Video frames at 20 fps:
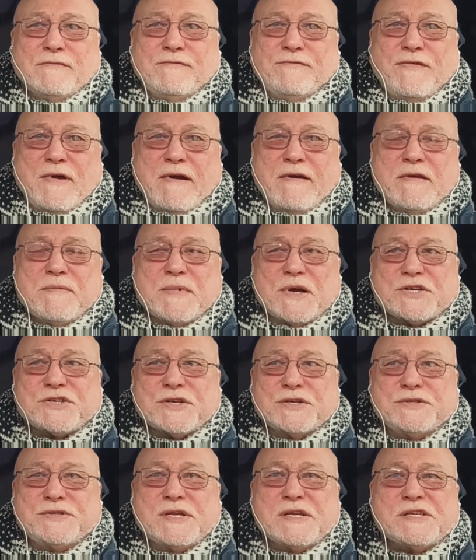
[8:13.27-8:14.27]
very much
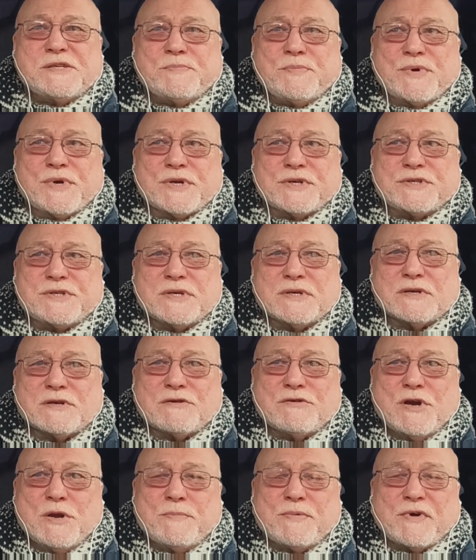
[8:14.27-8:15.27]
a disparate
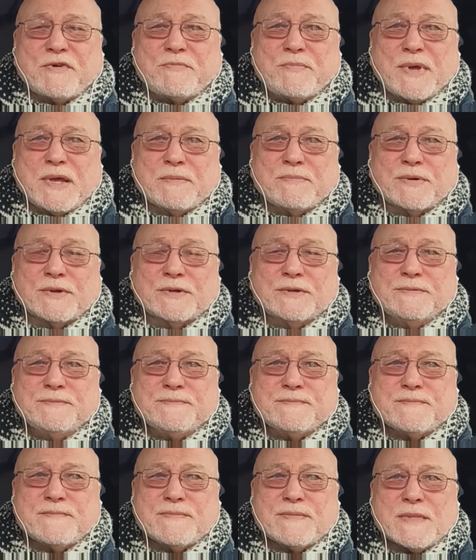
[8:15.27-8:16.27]
group of people,
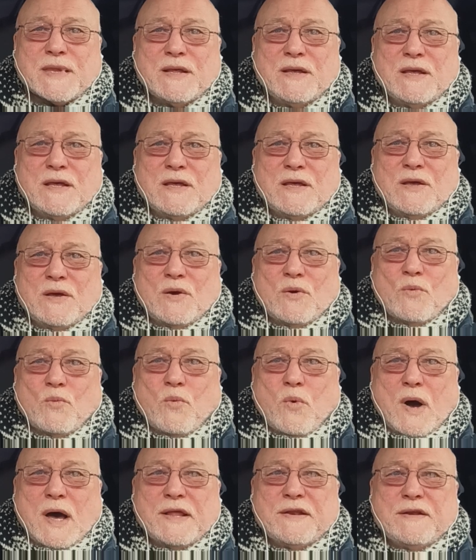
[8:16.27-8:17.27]

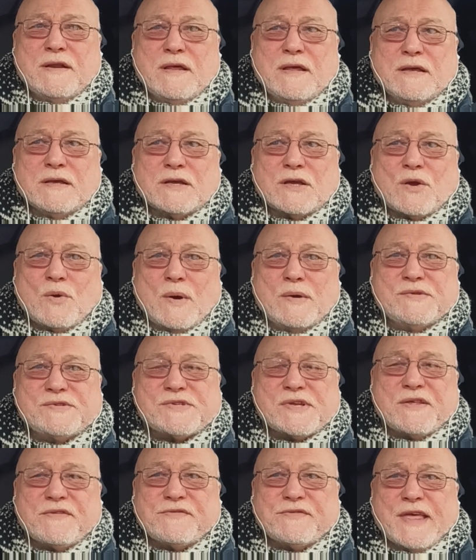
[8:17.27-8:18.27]
one,
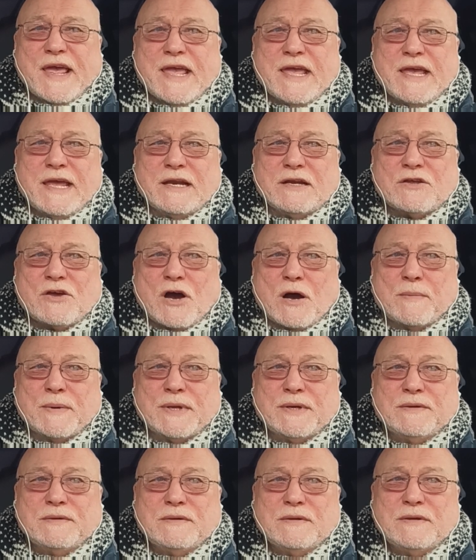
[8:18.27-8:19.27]
quote, thing in
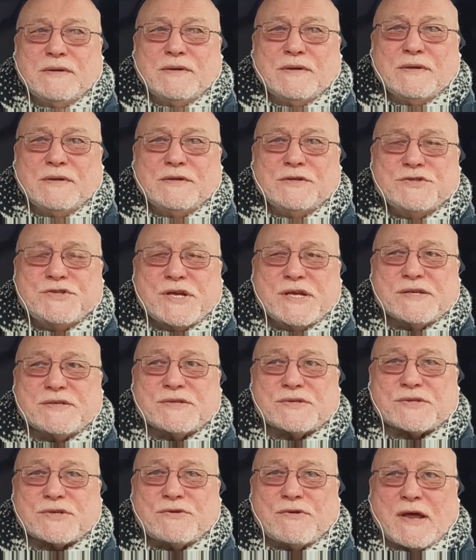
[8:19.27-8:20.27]
common,
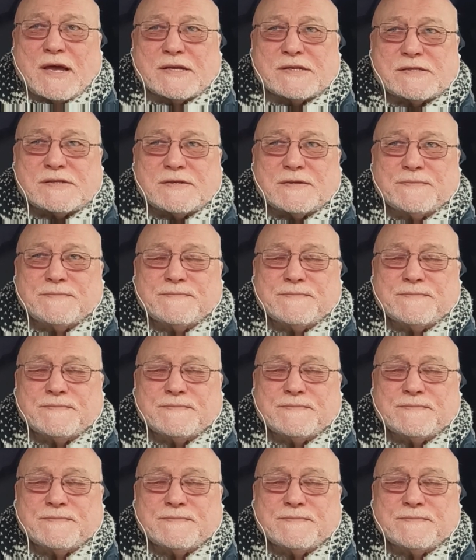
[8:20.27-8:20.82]
Jesus Christ.